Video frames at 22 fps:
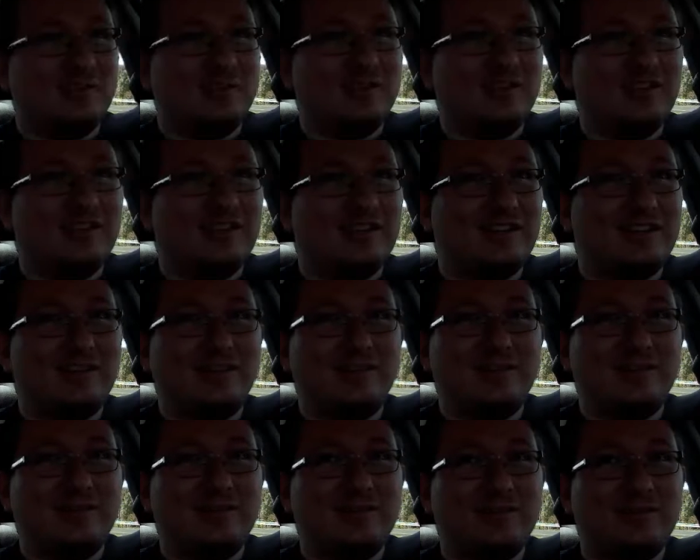One thing I
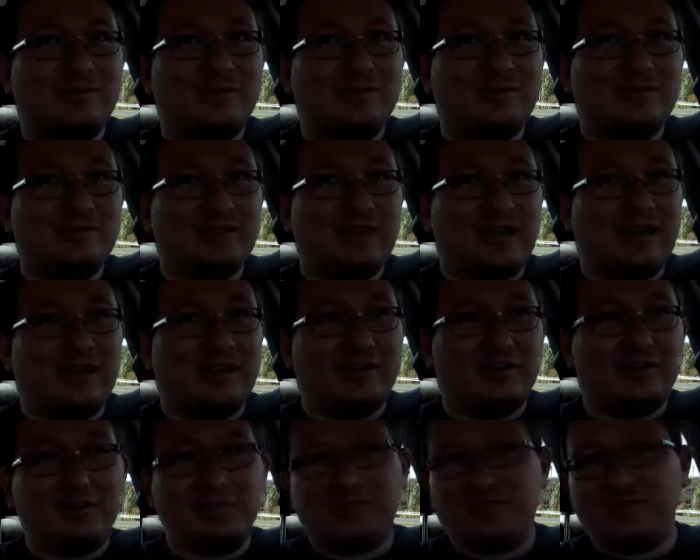love, I
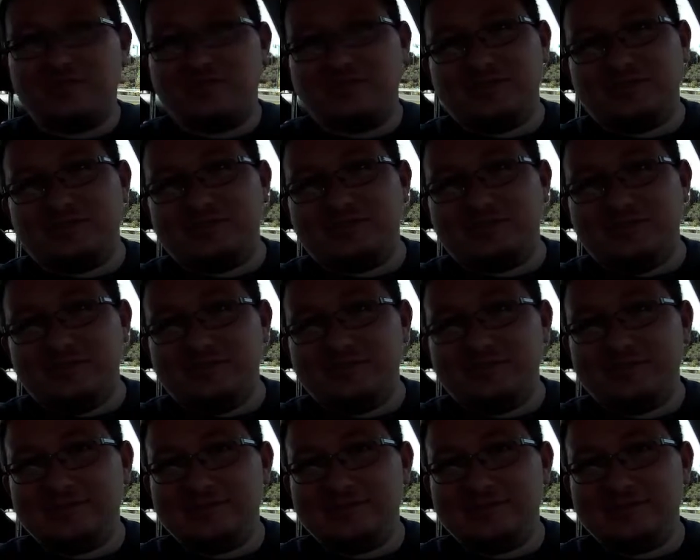grew up in New England